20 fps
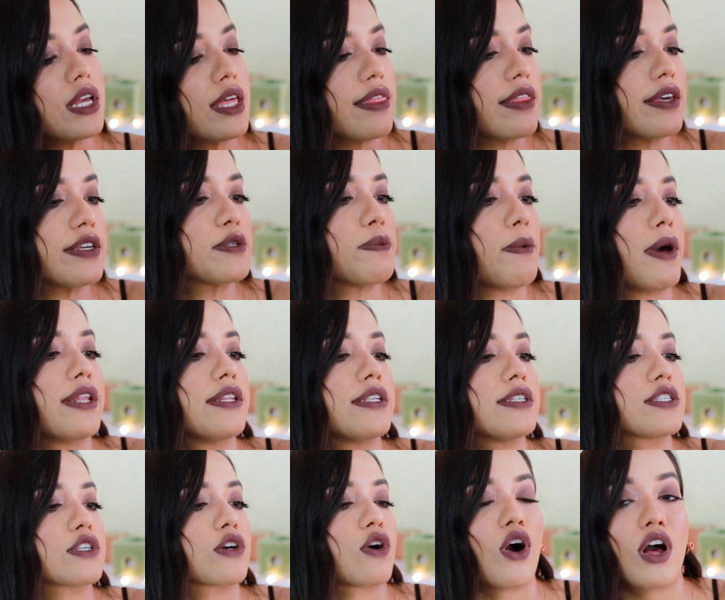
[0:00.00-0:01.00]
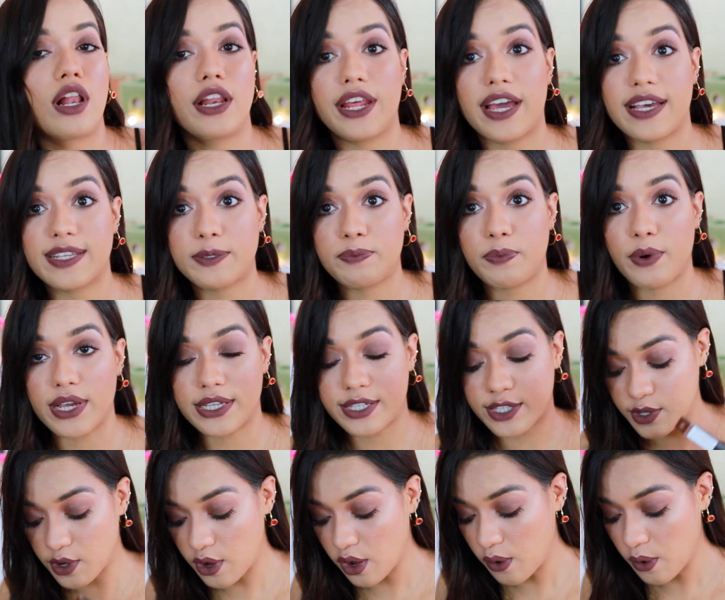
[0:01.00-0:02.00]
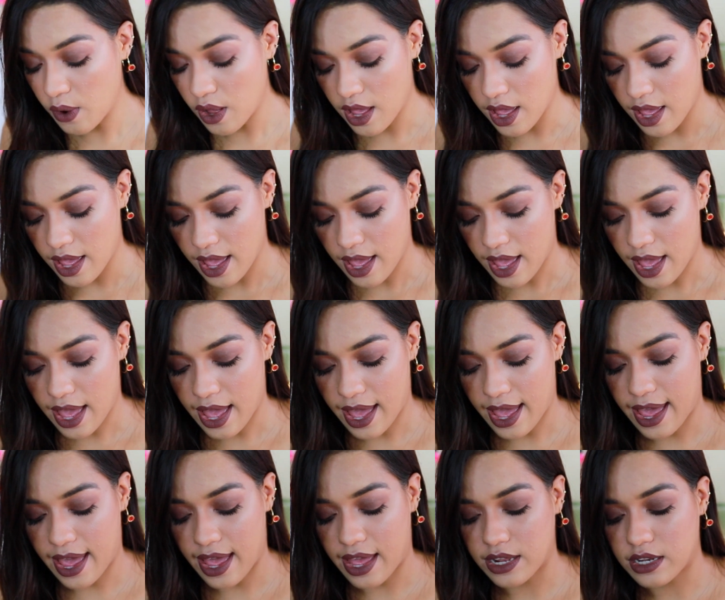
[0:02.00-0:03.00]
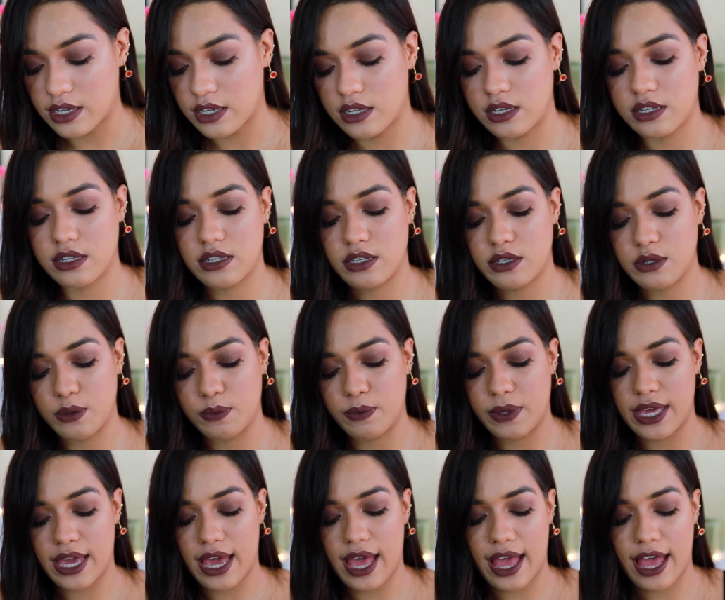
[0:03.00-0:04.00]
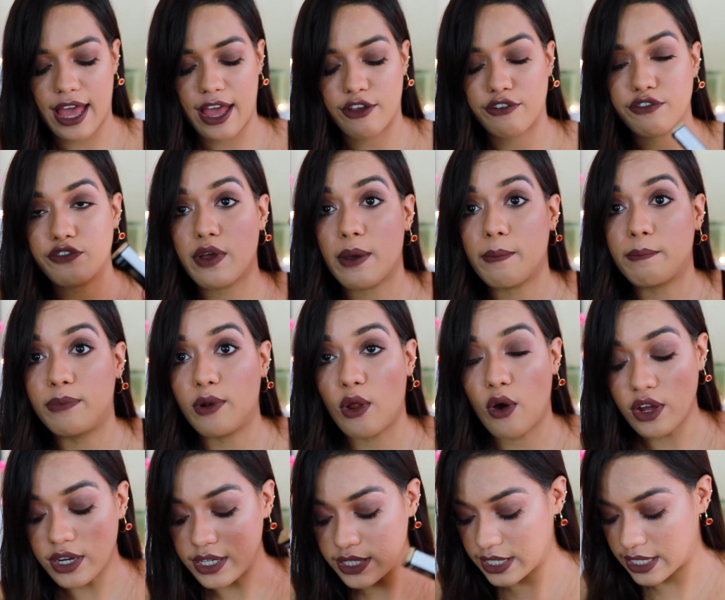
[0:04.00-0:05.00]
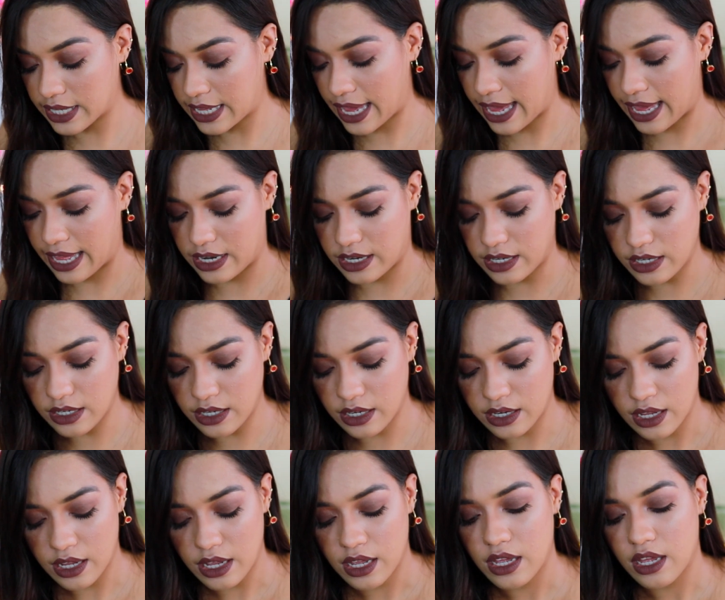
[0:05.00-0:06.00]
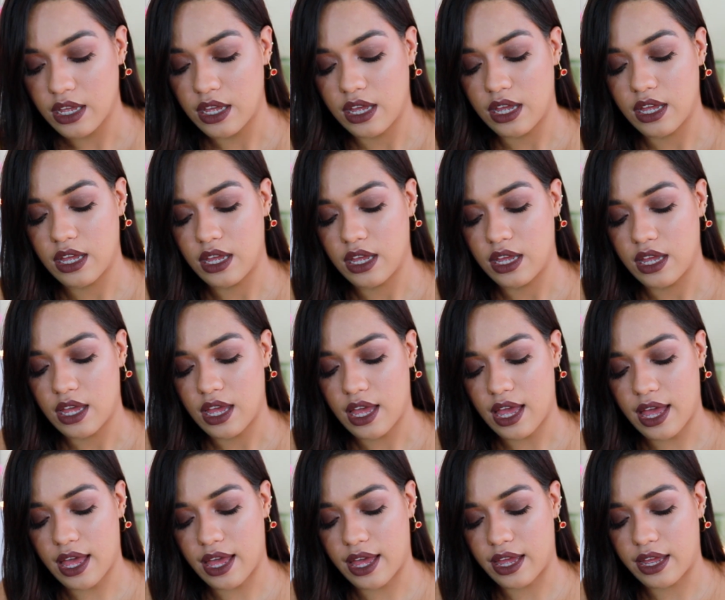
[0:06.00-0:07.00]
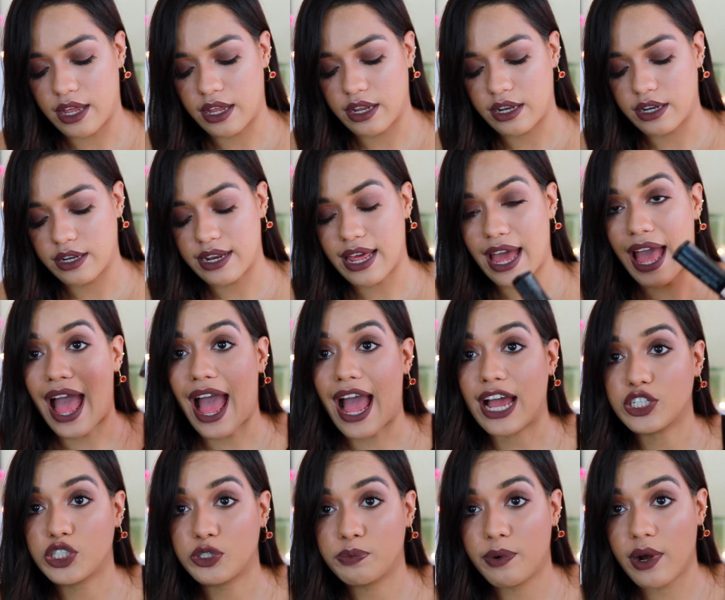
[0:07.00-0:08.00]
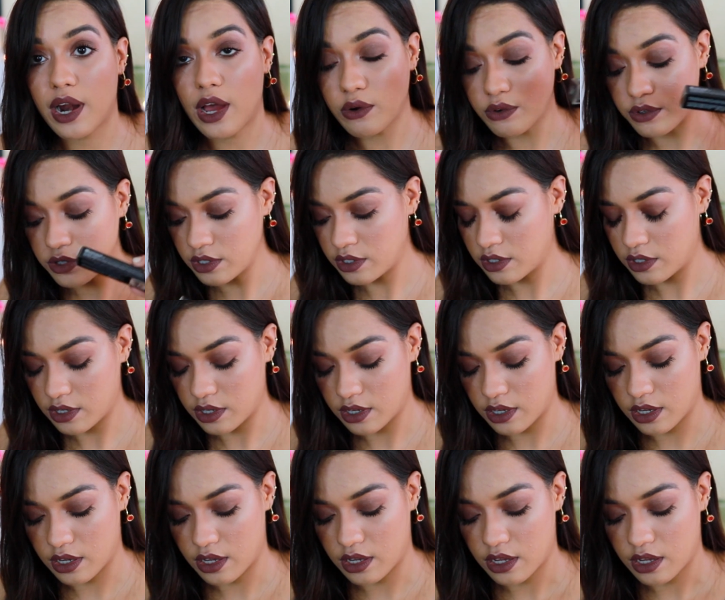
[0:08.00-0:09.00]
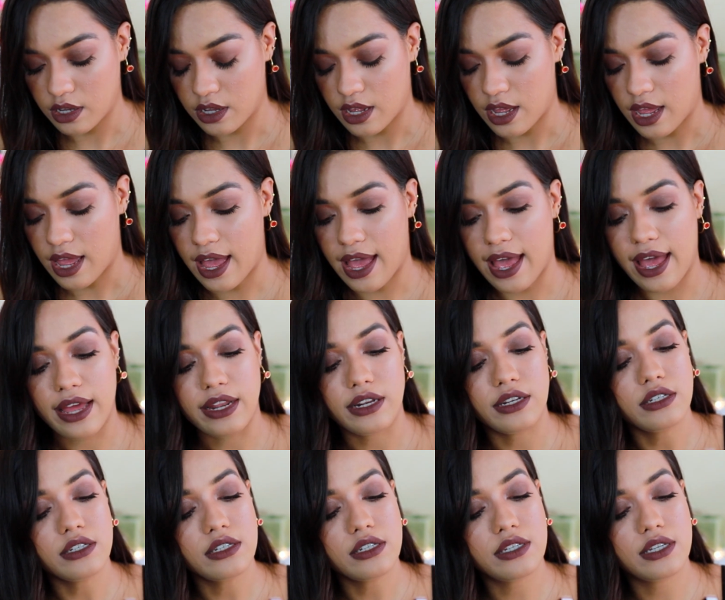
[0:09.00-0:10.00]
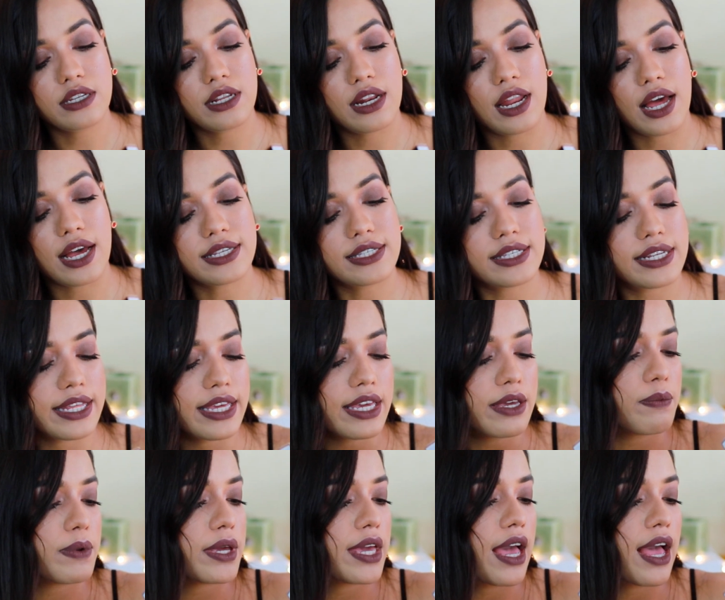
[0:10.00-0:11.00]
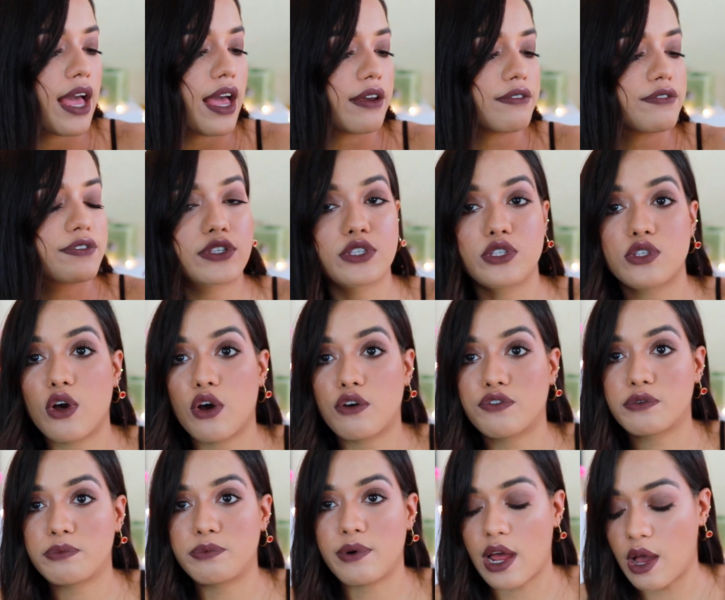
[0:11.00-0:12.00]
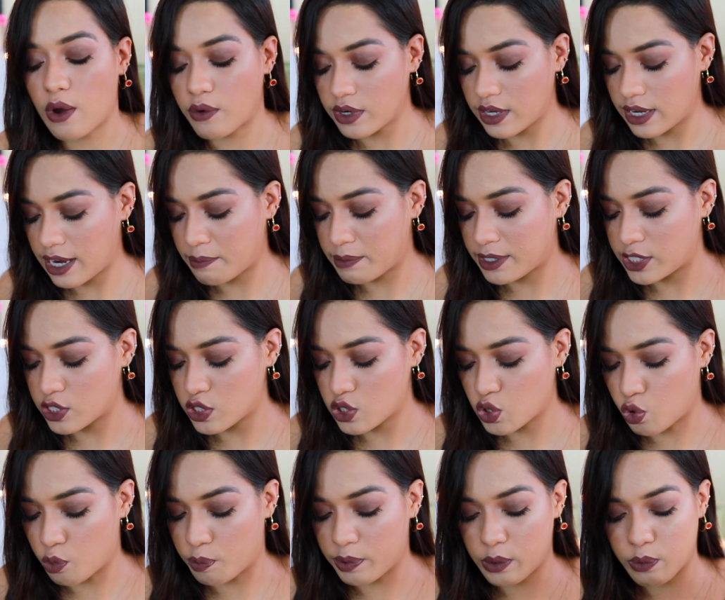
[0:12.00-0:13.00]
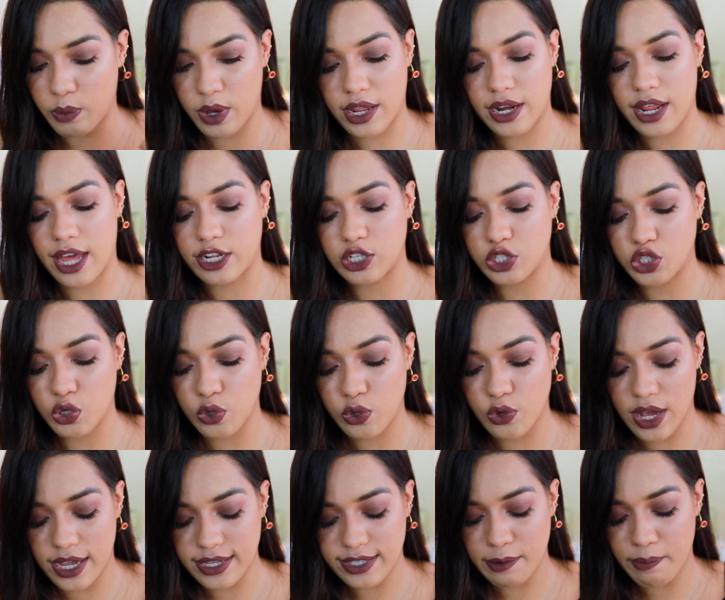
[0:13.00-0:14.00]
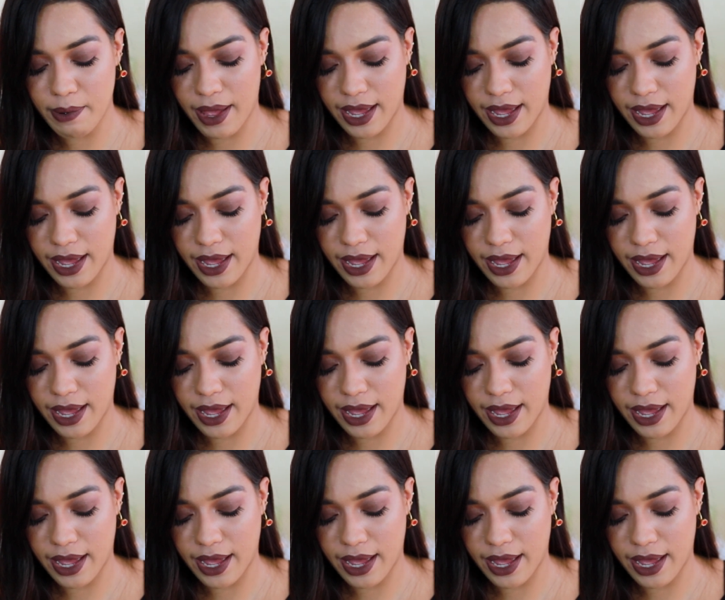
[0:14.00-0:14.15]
this one is called Espresso, and we have Blonde again, and Ash Brown, and lastly we have Soft Brown. Let me just open one and show you guys the